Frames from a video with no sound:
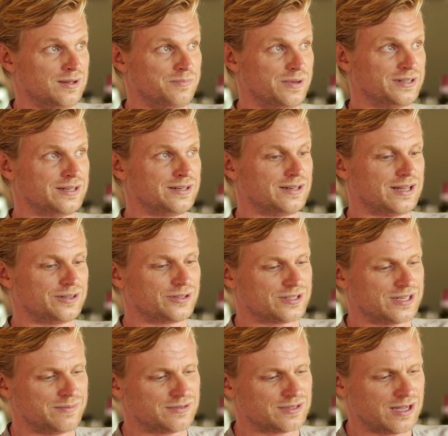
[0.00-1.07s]
But then at the
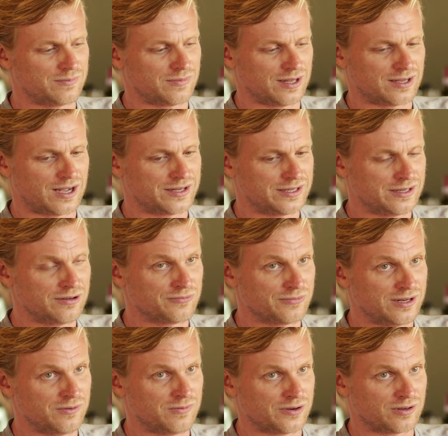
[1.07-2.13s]
same time, like I didn't
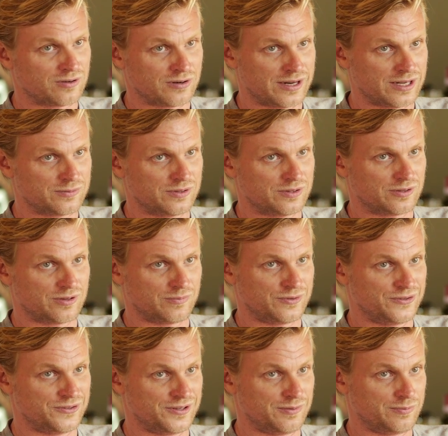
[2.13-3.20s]
really want to connect with the
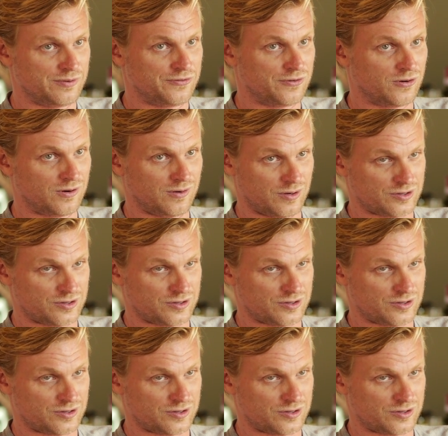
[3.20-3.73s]
community before